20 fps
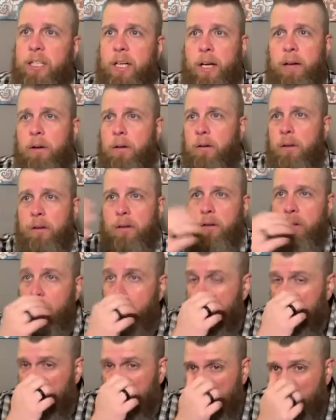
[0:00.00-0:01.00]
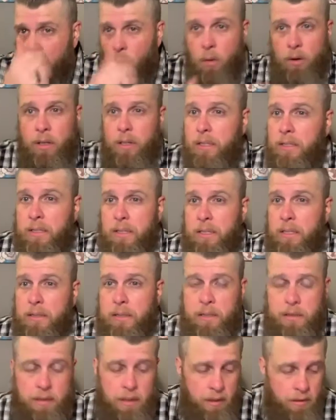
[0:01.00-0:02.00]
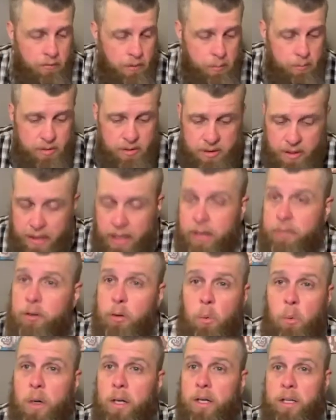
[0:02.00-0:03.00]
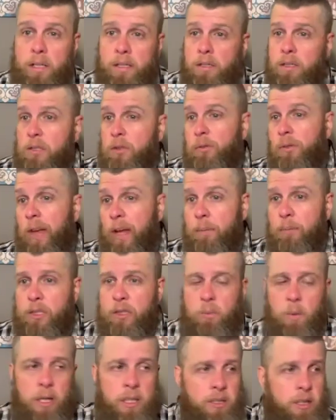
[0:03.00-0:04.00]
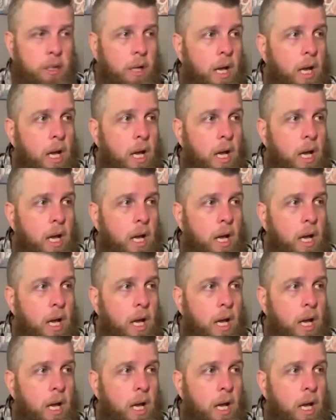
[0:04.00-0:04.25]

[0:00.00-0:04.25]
I know the number in the corner doesn't necessarily represent everyone, because there's families watching.